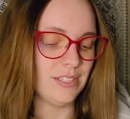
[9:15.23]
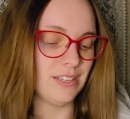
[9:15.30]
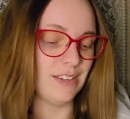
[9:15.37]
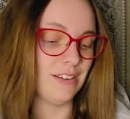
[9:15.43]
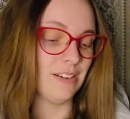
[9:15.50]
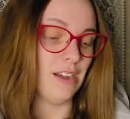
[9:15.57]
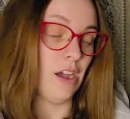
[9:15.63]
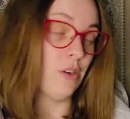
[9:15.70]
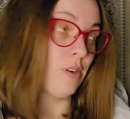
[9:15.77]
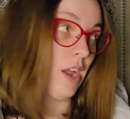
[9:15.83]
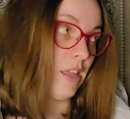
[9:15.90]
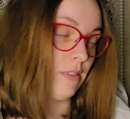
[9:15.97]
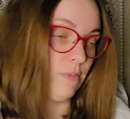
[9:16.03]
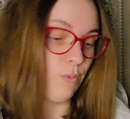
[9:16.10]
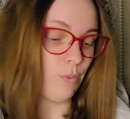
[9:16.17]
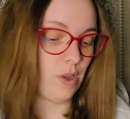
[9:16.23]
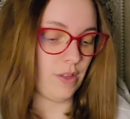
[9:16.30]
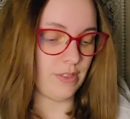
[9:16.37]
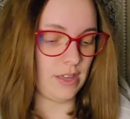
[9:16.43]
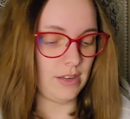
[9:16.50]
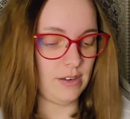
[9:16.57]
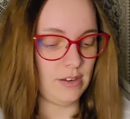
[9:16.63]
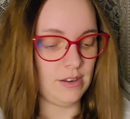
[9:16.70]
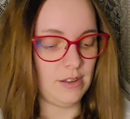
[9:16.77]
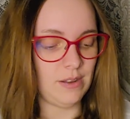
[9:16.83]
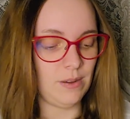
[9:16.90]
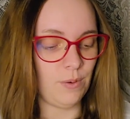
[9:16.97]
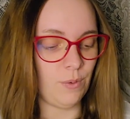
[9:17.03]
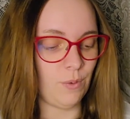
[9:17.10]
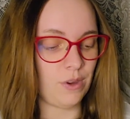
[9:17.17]
All right, well then,
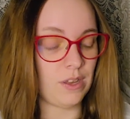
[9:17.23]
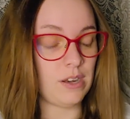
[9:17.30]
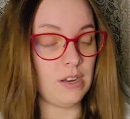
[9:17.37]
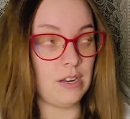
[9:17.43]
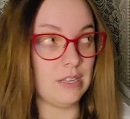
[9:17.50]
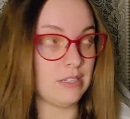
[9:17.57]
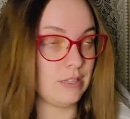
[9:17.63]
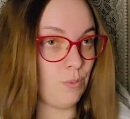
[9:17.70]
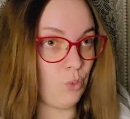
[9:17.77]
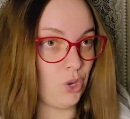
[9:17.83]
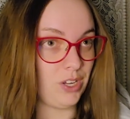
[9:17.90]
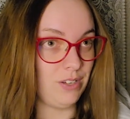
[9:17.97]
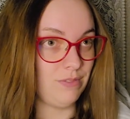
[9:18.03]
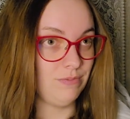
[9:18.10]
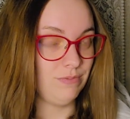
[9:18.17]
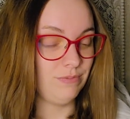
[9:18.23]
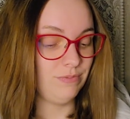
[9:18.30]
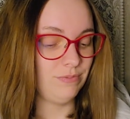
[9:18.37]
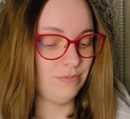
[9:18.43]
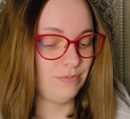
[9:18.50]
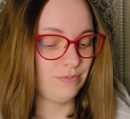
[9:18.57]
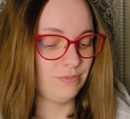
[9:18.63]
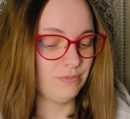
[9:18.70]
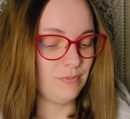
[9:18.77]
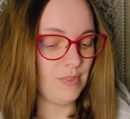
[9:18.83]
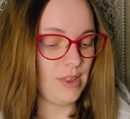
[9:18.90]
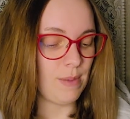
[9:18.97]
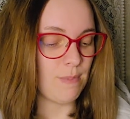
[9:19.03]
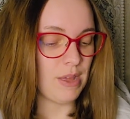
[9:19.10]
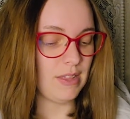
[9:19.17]
we're gonna need some wood.
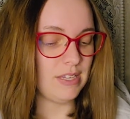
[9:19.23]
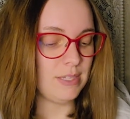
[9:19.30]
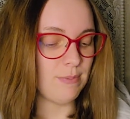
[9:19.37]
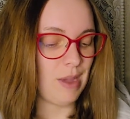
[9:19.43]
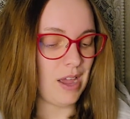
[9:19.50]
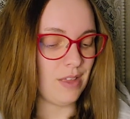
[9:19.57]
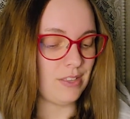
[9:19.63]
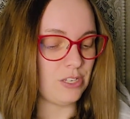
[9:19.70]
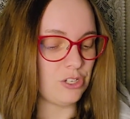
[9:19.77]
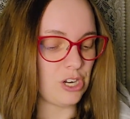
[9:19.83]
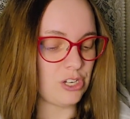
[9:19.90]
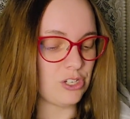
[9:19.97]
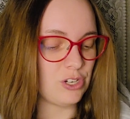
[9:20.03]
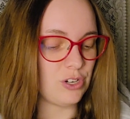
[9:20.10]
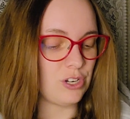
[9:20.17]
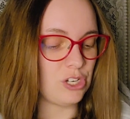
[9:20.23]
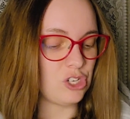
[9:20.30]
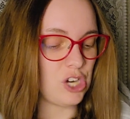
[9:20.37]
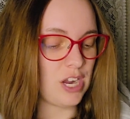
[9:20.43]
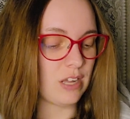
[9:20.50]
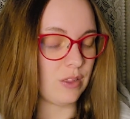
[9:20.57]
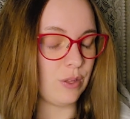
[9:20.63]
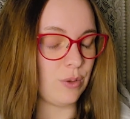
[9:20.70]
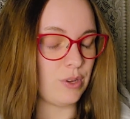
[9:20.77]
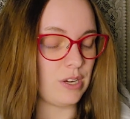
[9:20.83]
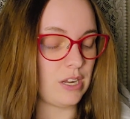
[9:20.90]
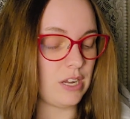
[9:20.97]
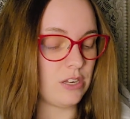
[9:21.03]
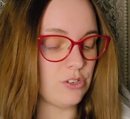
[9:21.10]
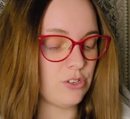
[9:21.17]
Meli smiled and gestured to Jake, Luke, and
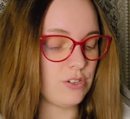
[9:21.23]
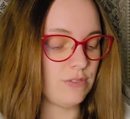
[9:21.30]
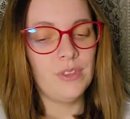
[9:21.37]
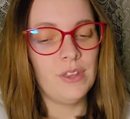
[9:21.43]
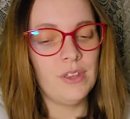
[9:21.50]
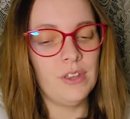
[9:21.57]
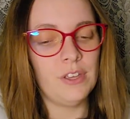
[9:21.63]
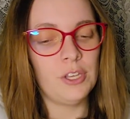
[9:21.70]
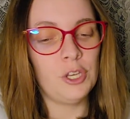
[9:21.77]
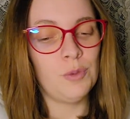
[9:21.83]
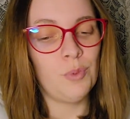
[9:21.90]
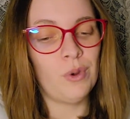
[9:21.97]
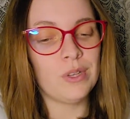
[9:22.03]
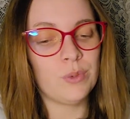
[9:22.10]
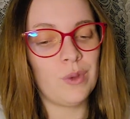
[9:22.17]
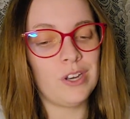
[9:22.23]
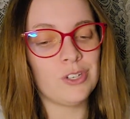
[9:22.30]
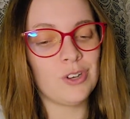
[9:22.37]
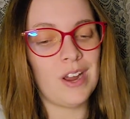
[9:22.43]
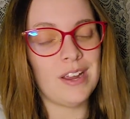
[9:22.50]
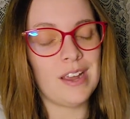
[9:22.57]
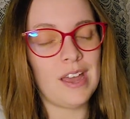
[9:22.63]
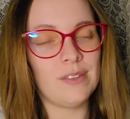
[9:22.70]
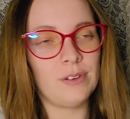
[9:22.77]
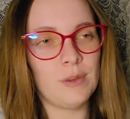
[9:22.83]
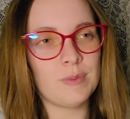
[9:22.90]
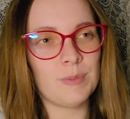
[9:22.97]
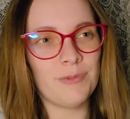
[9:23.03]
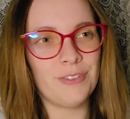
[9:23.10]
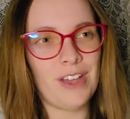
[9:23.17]
Ege. You boys want to try and gather up
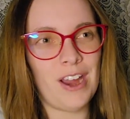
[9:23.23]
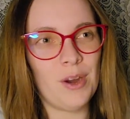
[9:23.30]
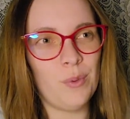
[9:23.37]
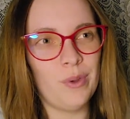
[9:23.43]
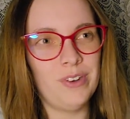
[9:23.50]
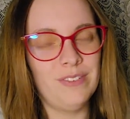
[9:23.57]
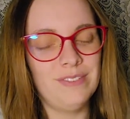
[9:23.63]
some firewood?